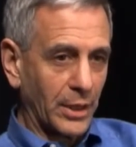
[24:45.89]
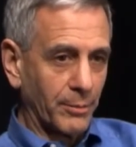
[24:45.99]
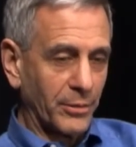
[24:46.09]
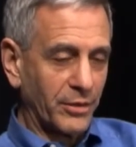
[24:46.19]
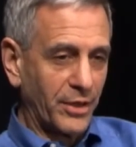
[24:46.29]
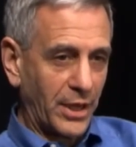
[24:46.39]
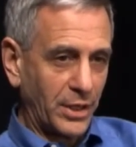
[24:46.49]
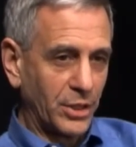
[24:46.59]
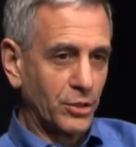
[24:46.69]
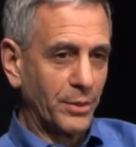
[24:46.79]
Um,
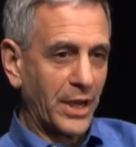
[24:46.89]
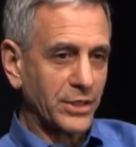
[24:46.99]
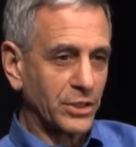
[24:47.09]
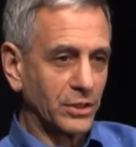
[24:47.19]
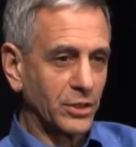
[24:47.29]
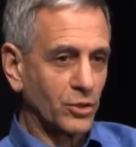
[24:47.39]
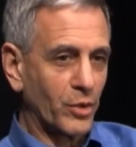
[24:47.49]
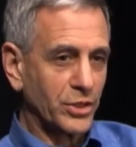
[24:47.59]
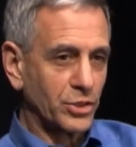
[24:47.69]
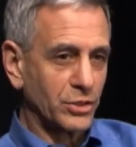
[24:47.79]
they need to be asking these
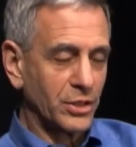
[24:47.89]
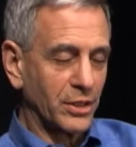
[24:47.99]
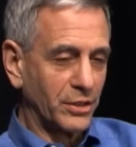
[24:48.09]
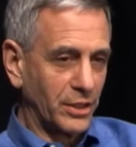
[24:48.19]
questions.